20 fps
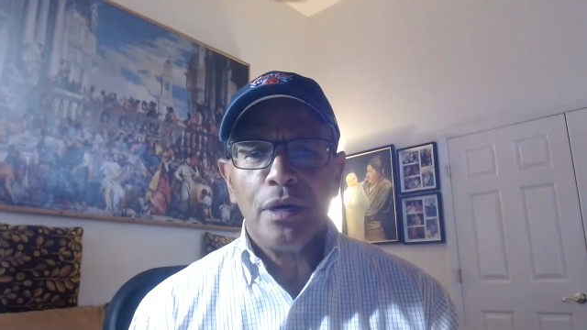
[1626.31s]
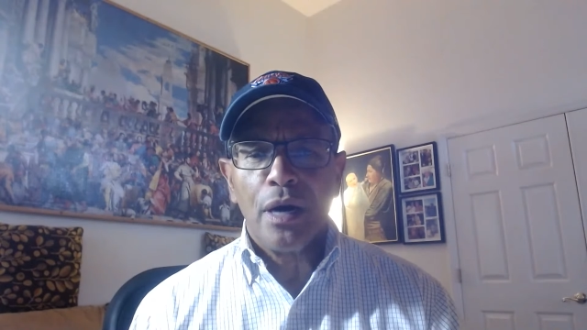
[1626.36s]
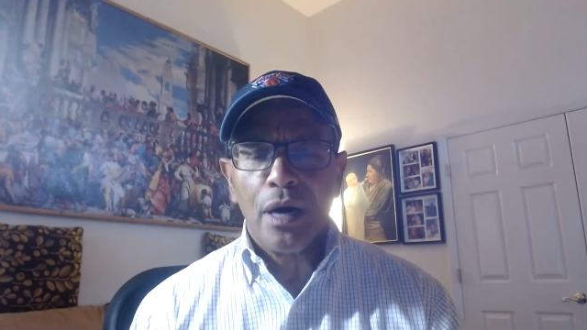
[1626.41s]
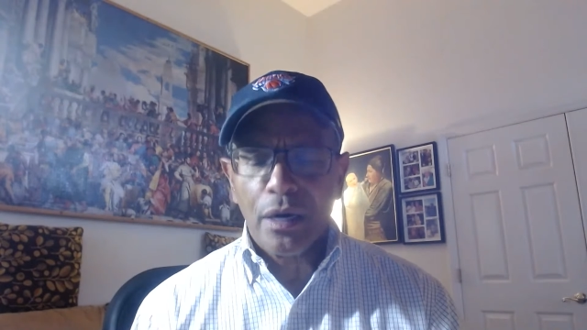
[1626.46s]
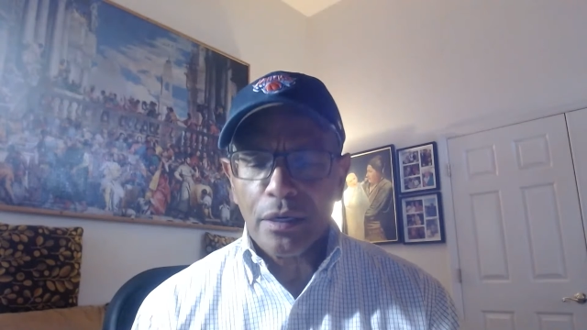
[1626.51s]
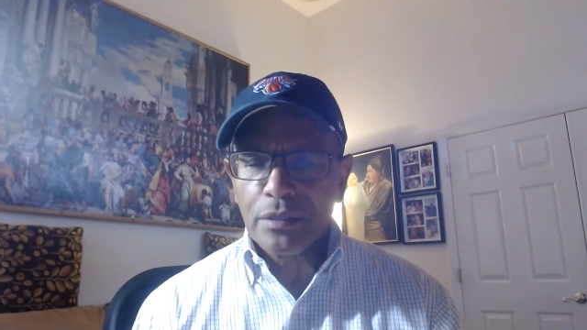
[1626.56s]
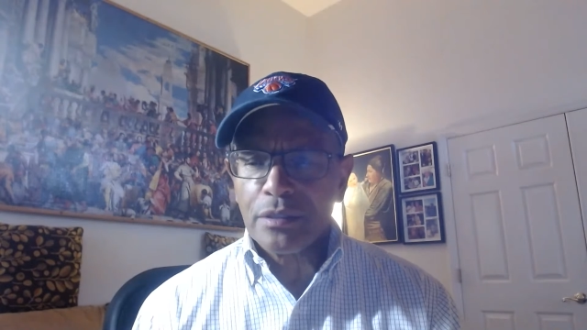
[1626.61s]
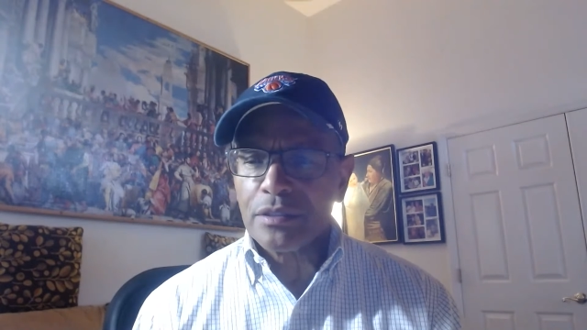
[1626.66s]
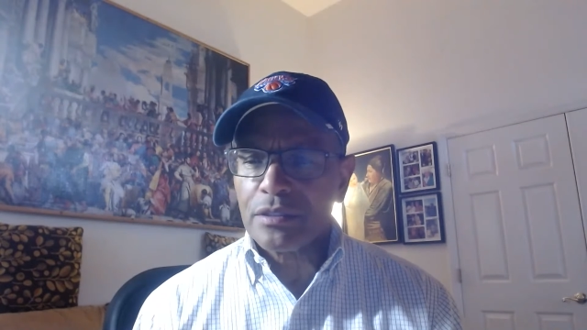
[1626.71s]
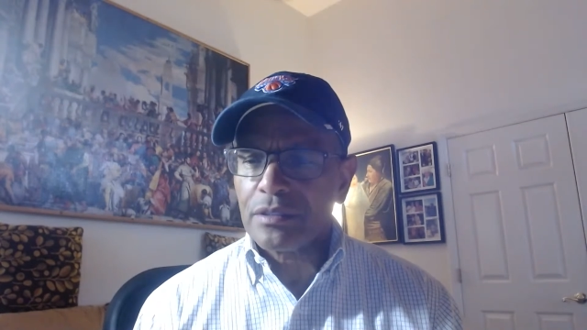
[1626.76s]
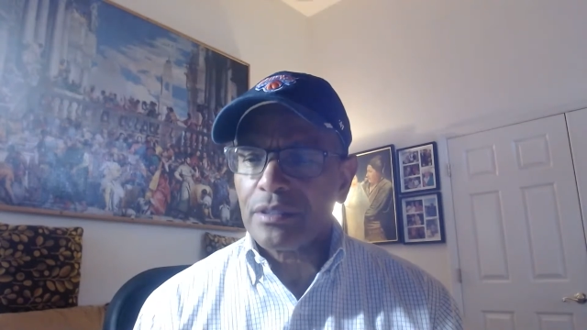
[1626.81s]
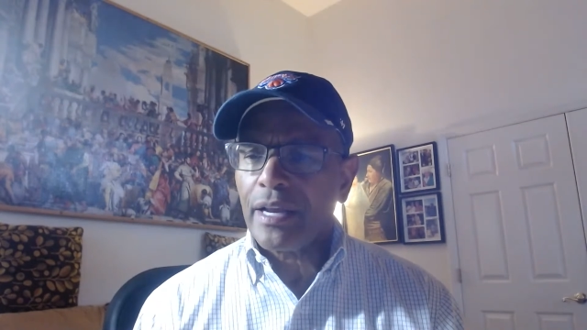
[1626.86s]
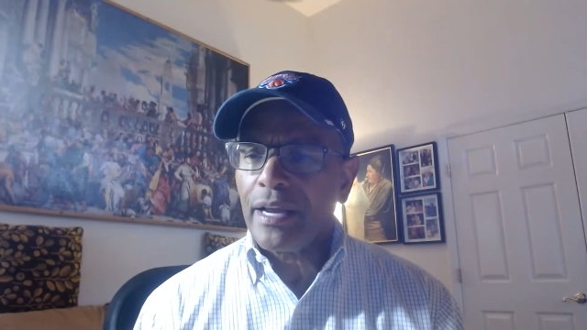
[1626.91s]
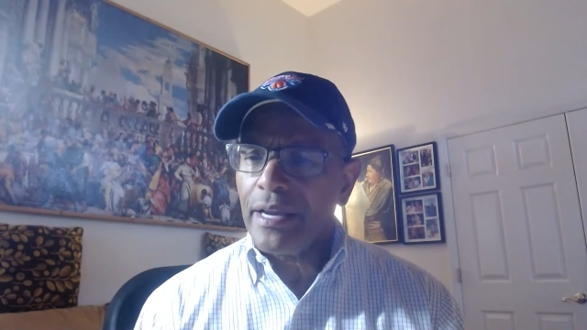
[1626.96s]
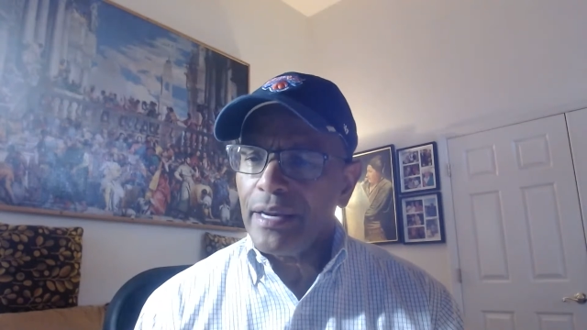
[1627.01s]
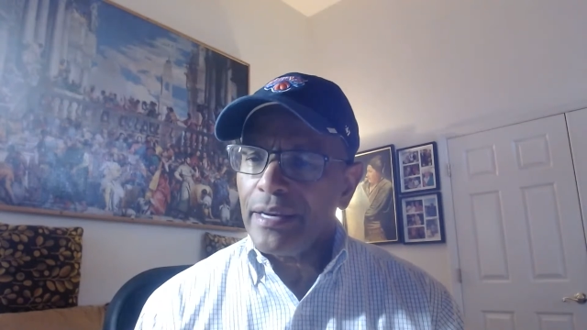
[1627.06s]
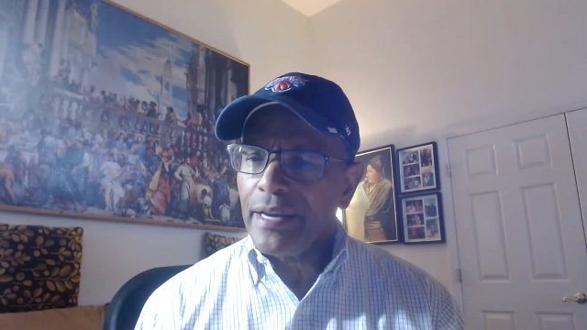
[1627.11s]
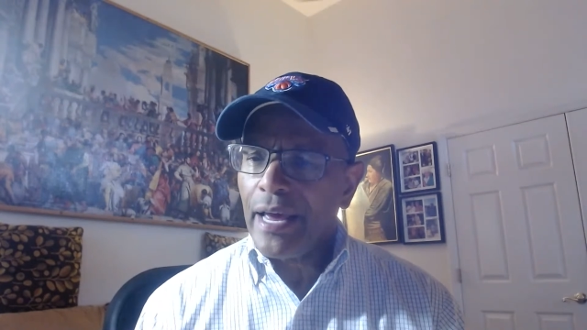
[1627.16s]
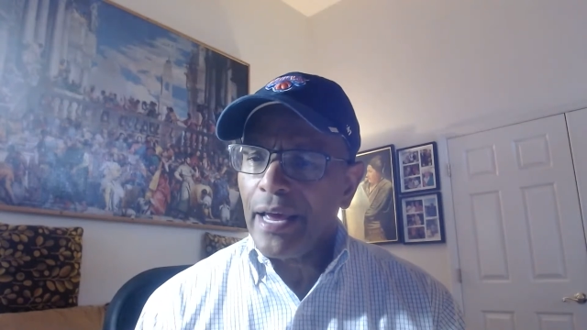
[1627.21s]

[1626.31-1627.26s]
understand